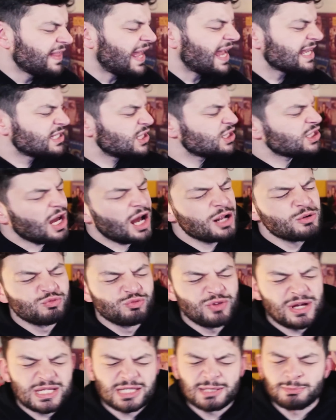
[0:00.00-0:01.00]
that is
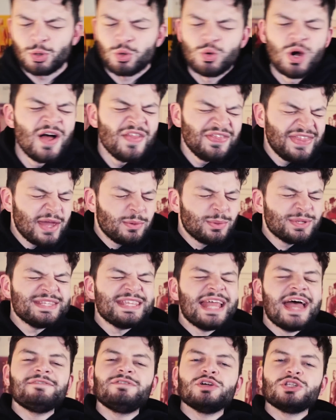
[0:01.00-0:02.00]
unreasonable. They would
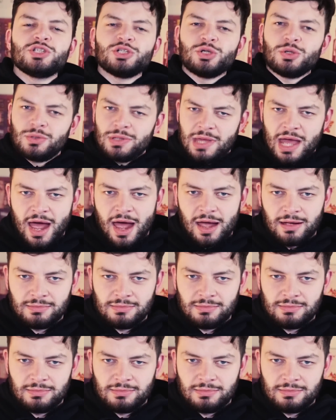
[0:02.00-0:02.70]
never do that,